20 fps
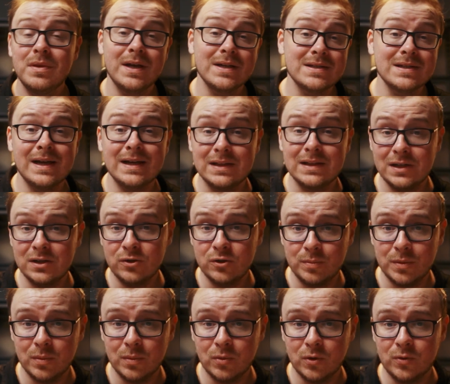but that's likely a
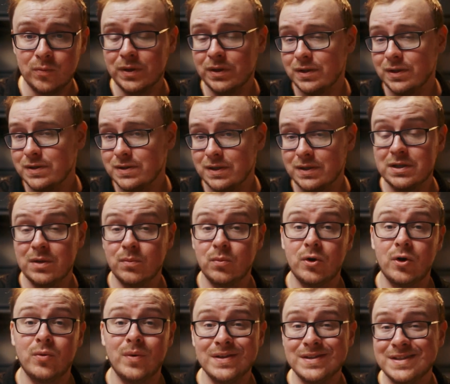little bit more realistic,
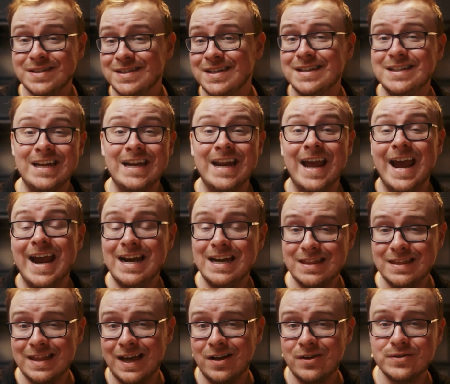somewhere around $60,000 to
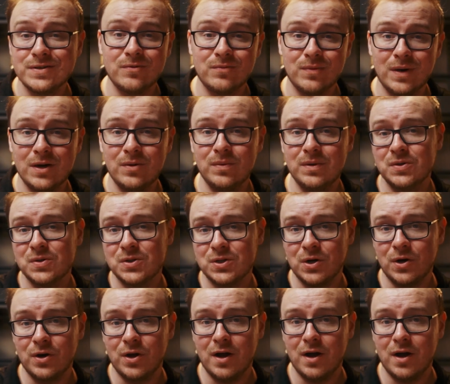$80,000 right when you start